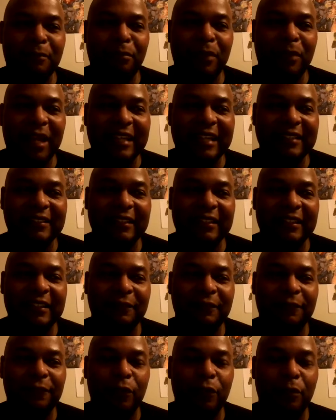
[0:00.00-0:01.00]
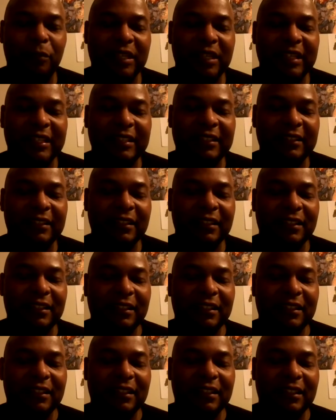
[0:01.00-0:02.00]
pacing for me
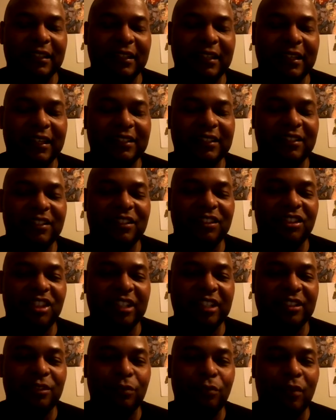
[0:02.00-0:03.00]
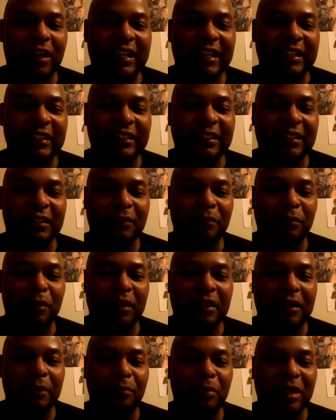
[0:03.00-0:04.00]
is just right, but
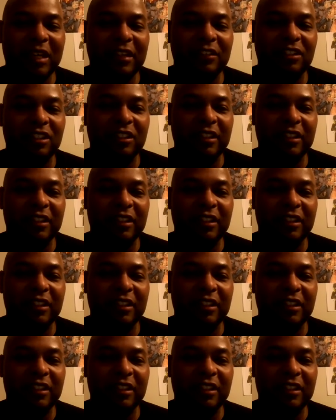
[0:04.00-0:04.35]
compared to the